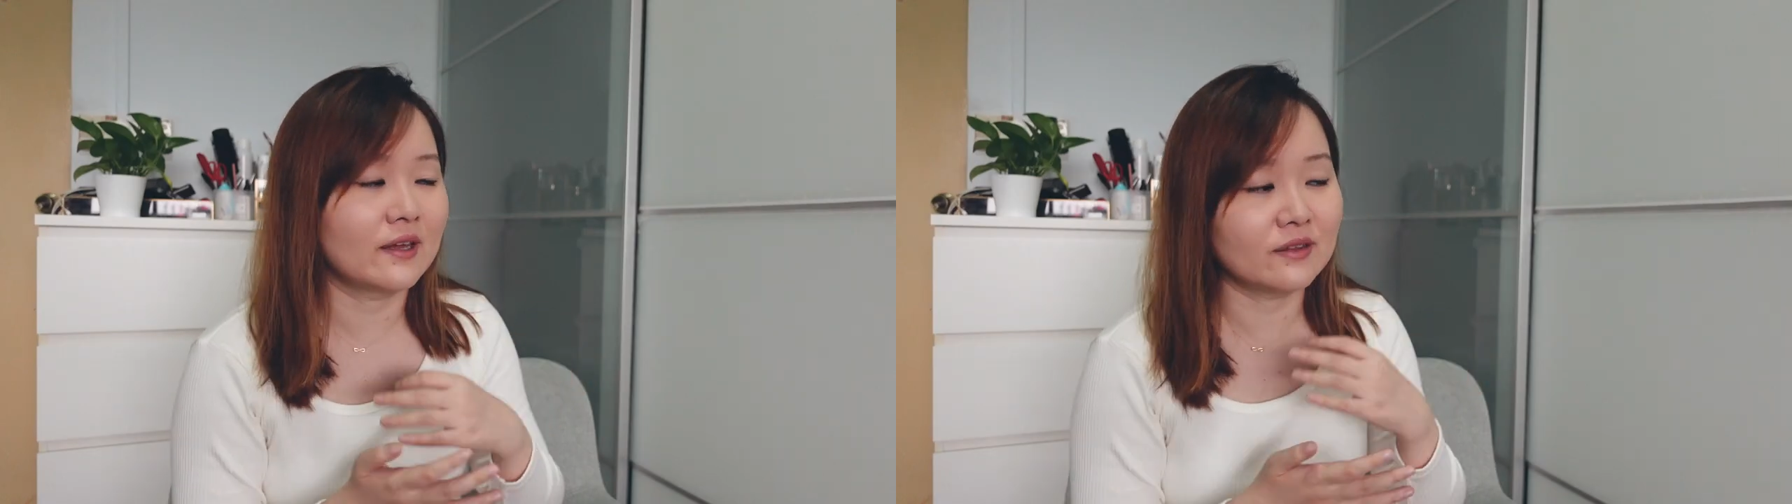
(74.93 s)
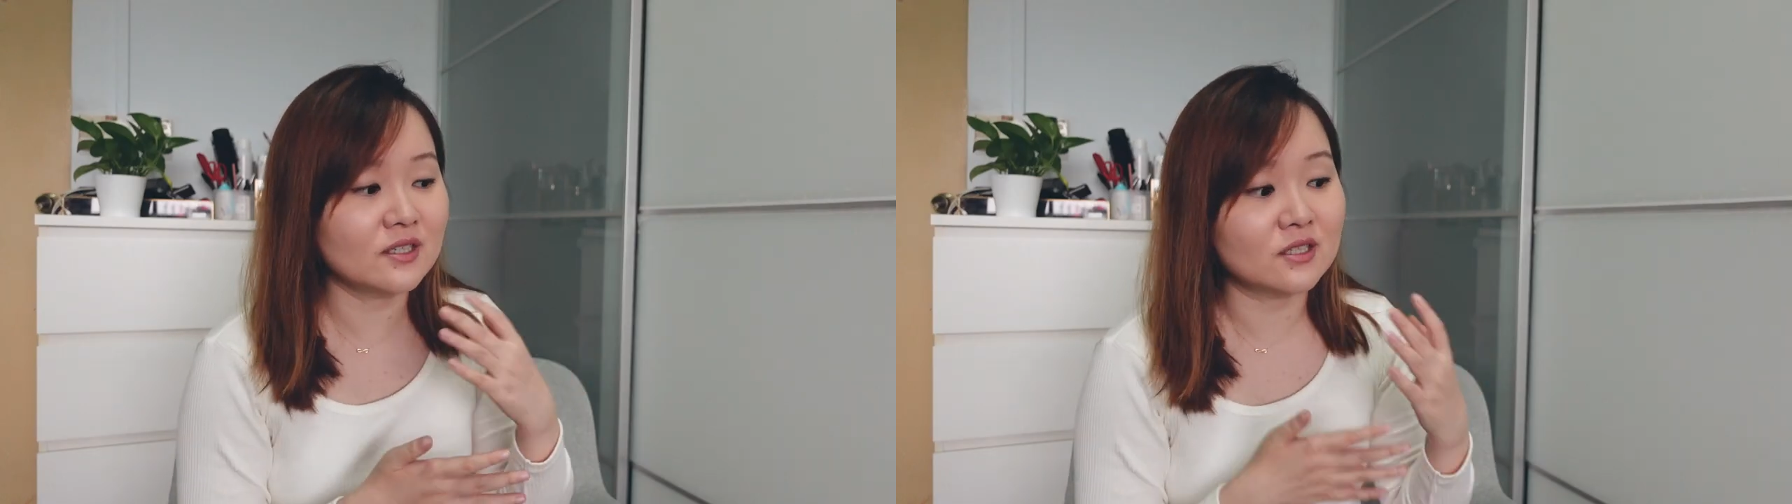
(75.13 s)

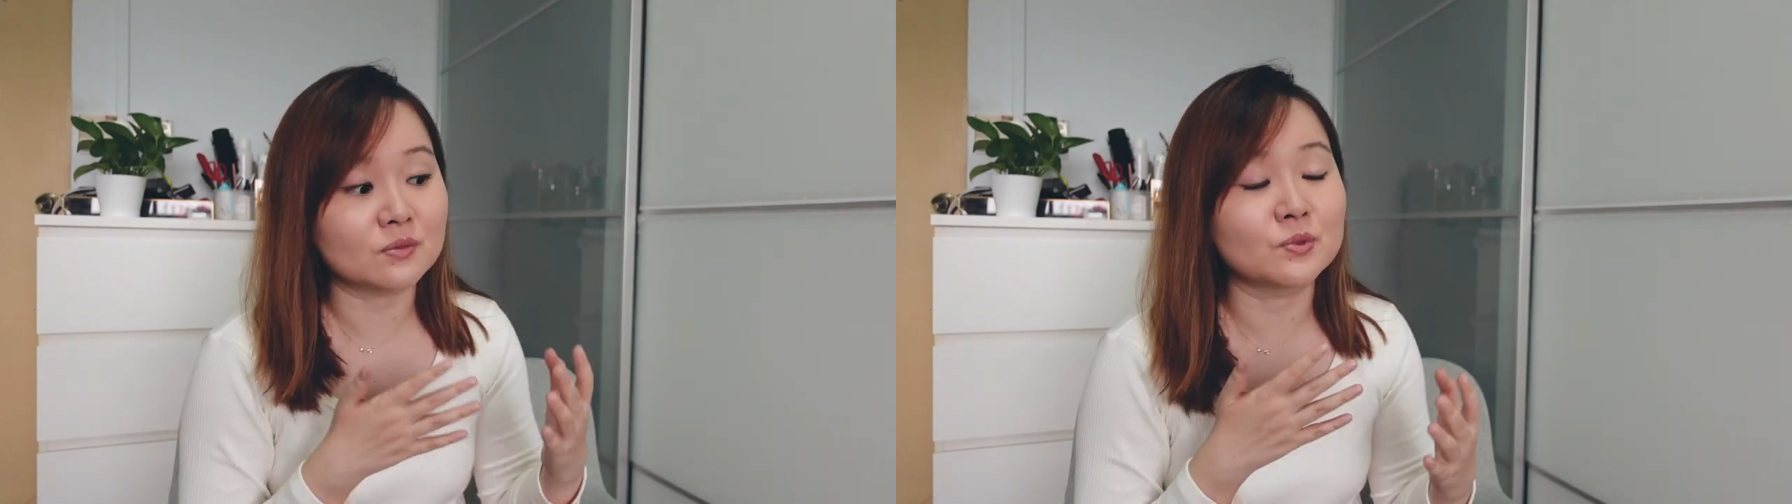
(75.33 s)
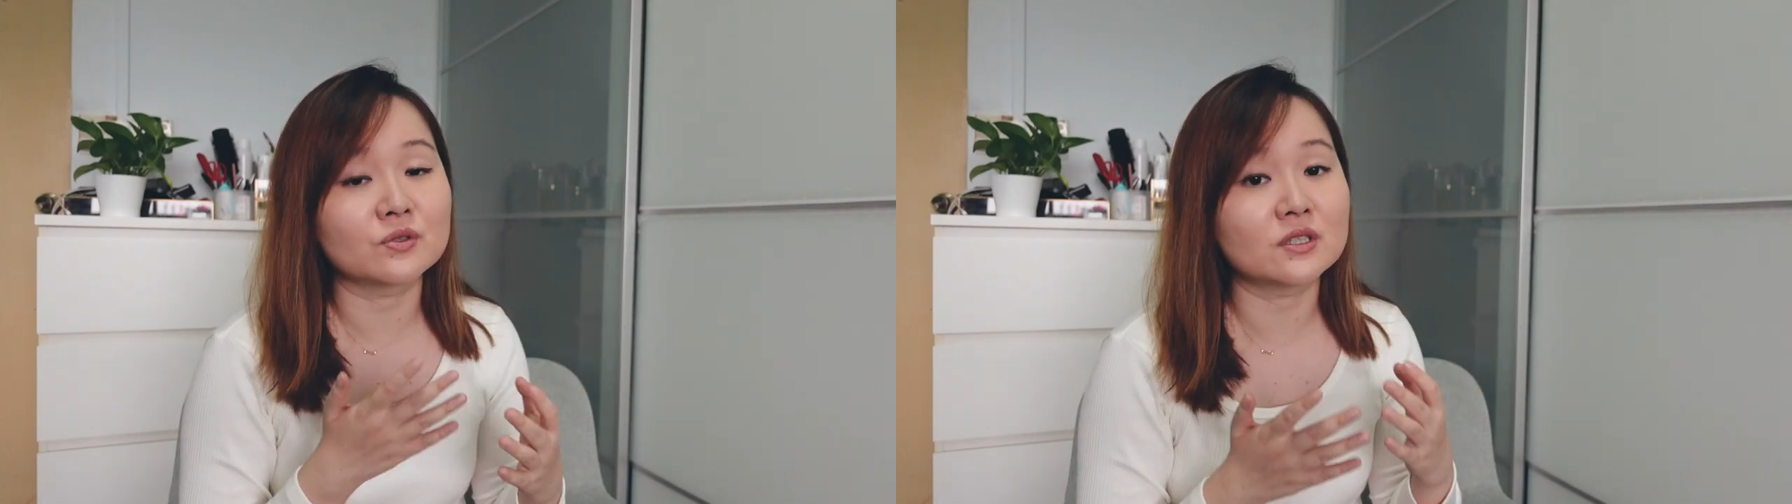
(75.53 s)
and this
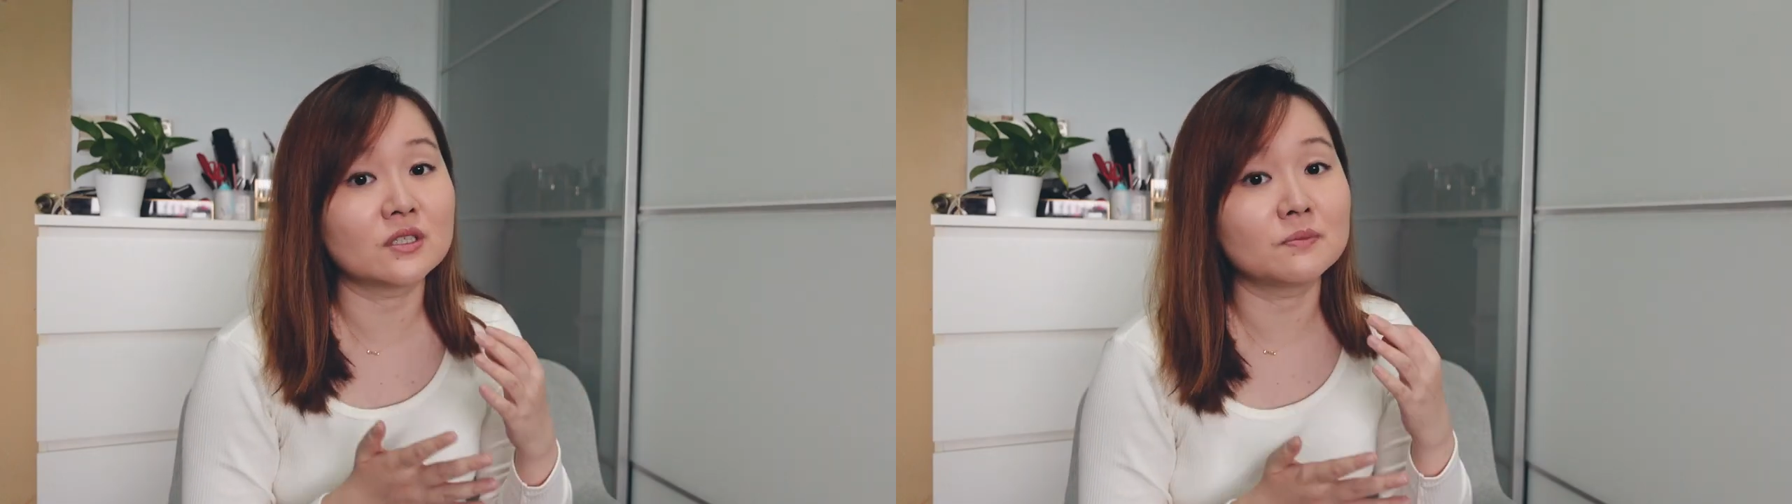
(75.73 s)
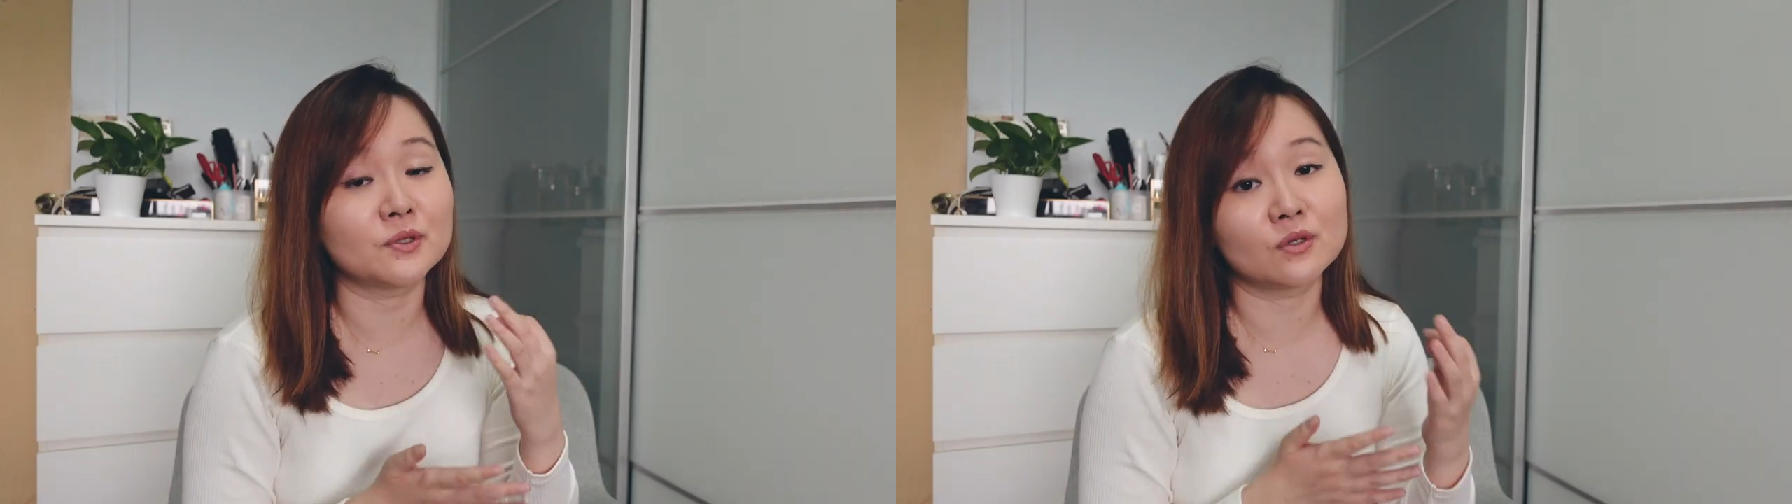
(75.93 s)
is
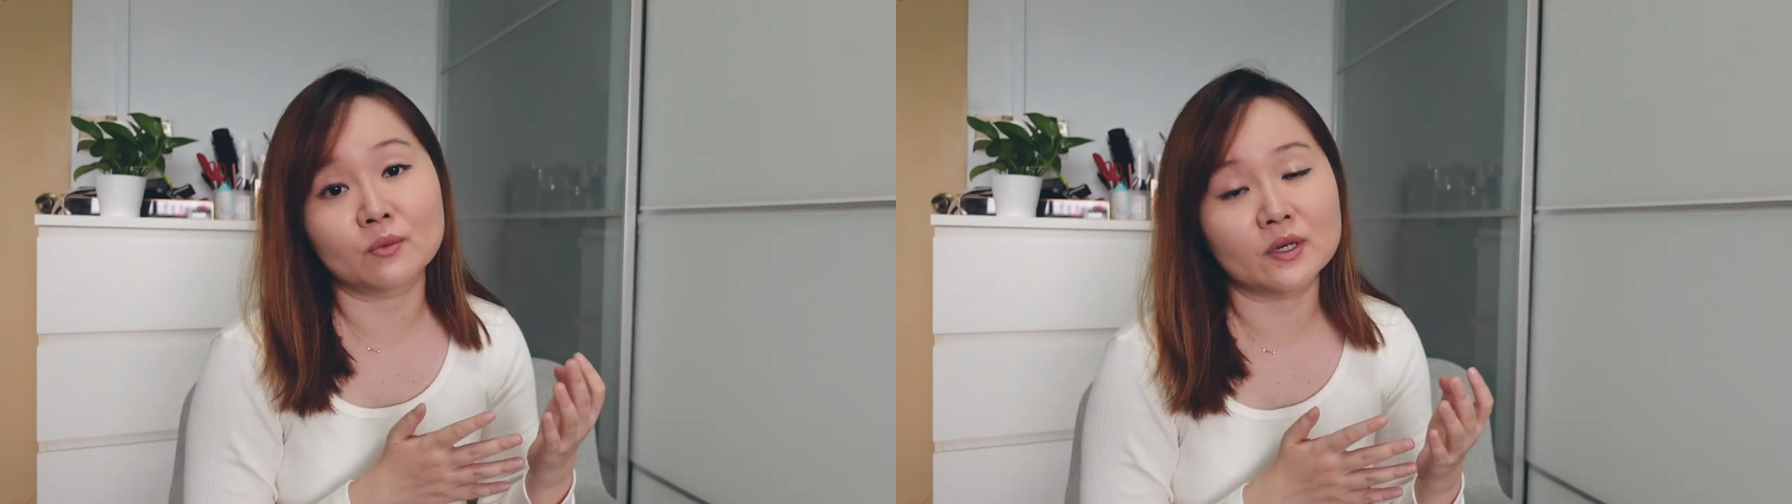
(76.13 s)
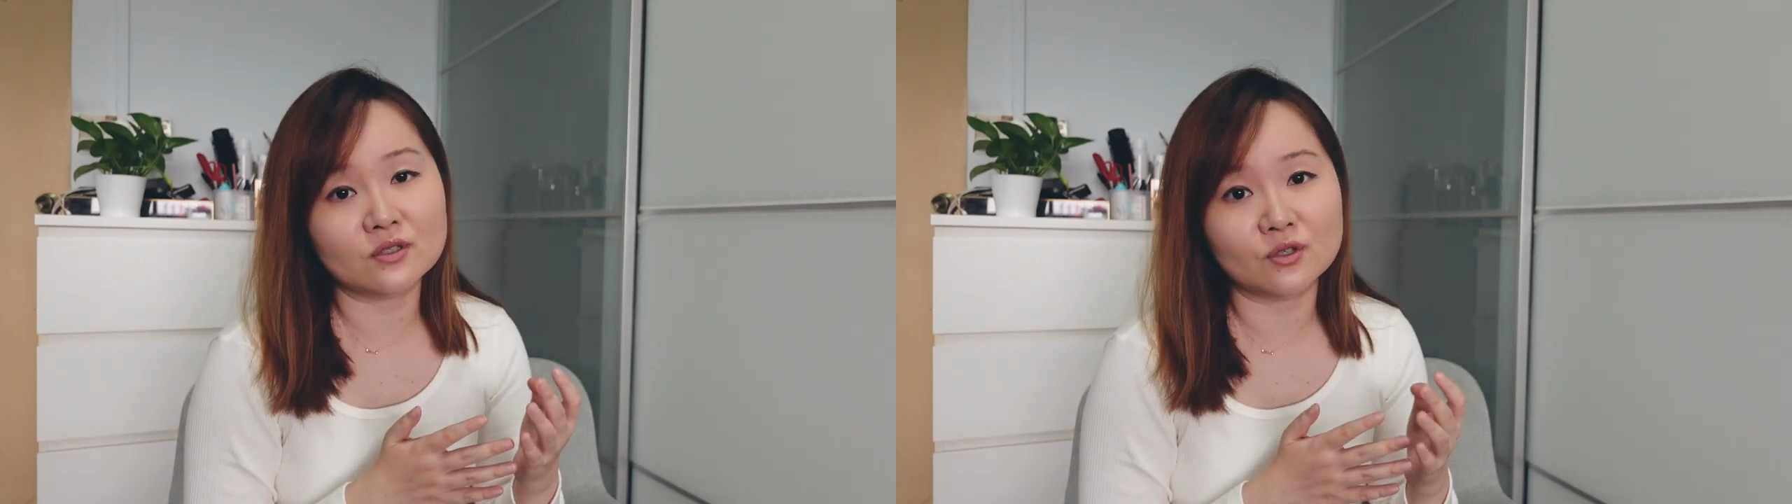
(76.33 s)
mostly beyond one's